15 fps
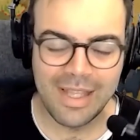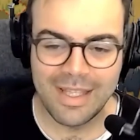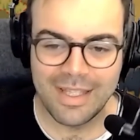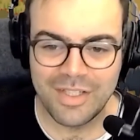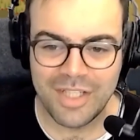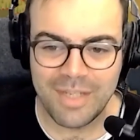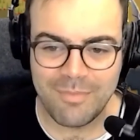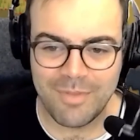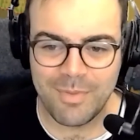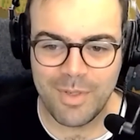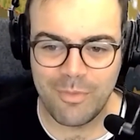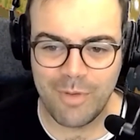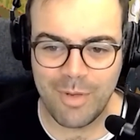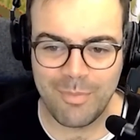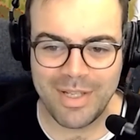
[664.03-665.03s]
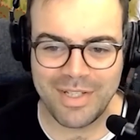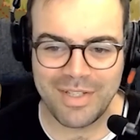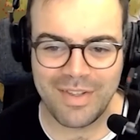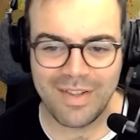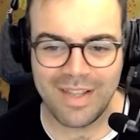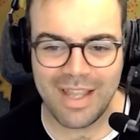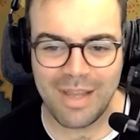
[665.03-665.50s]
Jim, it's been a real pleasure.
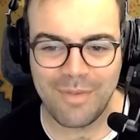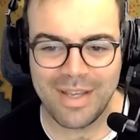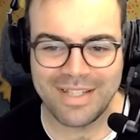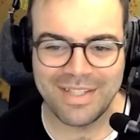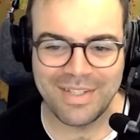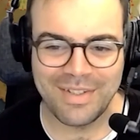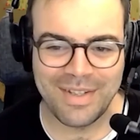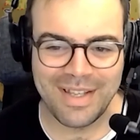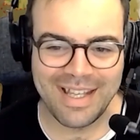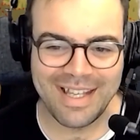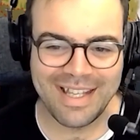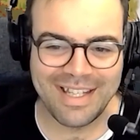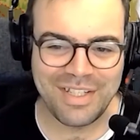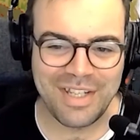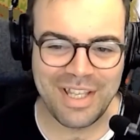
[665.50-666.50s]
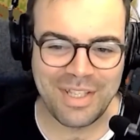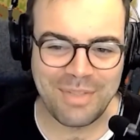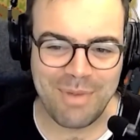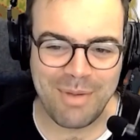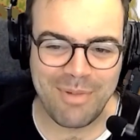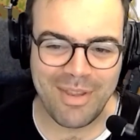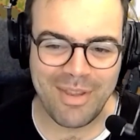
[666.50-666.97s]
Can't wait to
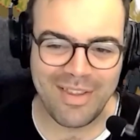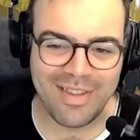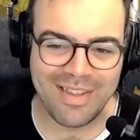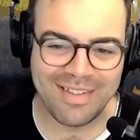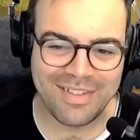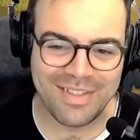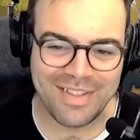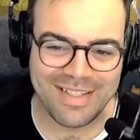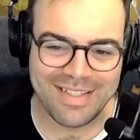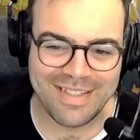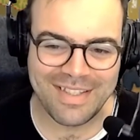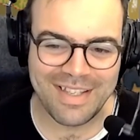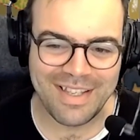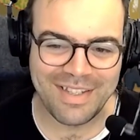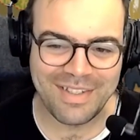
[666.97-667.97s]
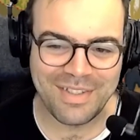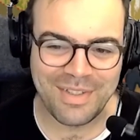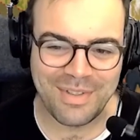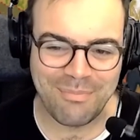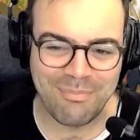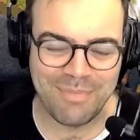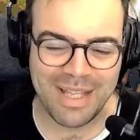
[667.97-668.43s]
challenge my brother to this,
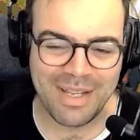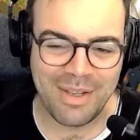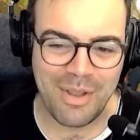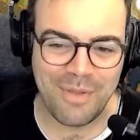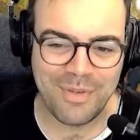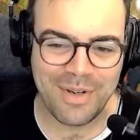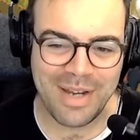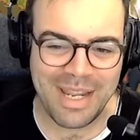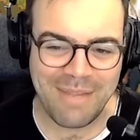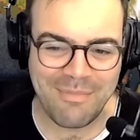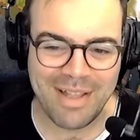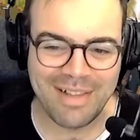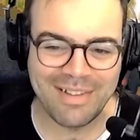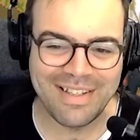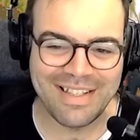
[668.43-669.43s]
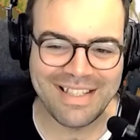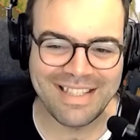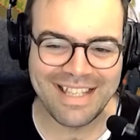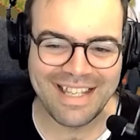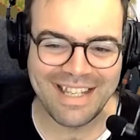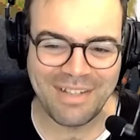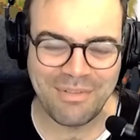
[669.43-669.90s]
to play over email, because
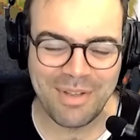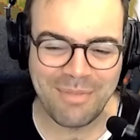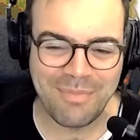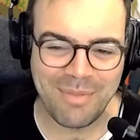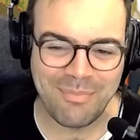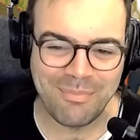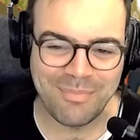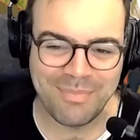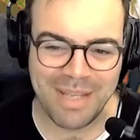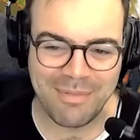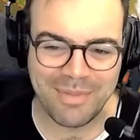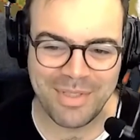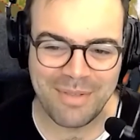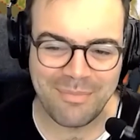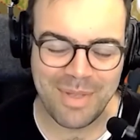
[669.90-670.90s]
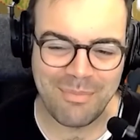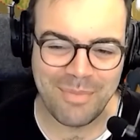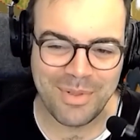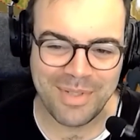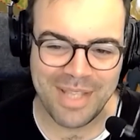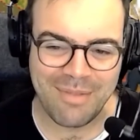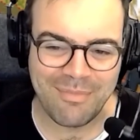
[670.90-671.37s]
we're big tabletop and
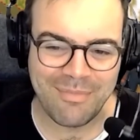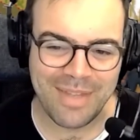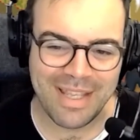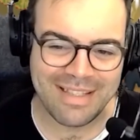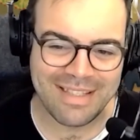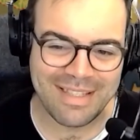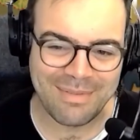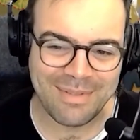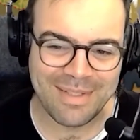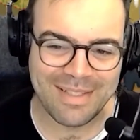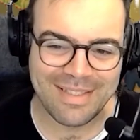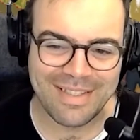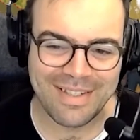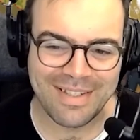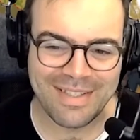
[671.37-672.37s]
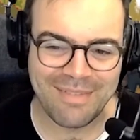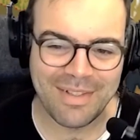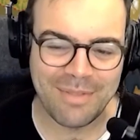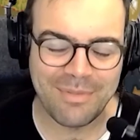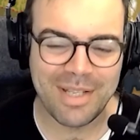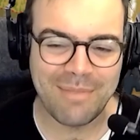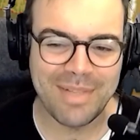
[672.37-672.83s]
board game fans as well. So something
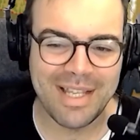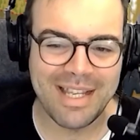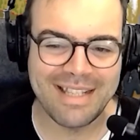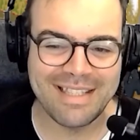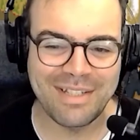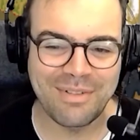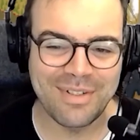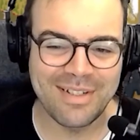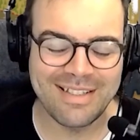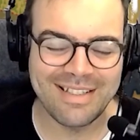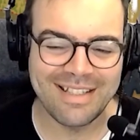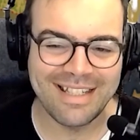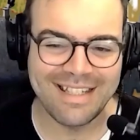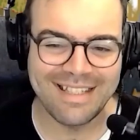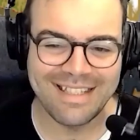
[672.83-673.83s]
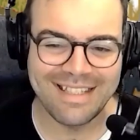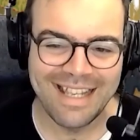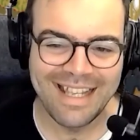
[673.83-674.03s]
that we can play asynchronously is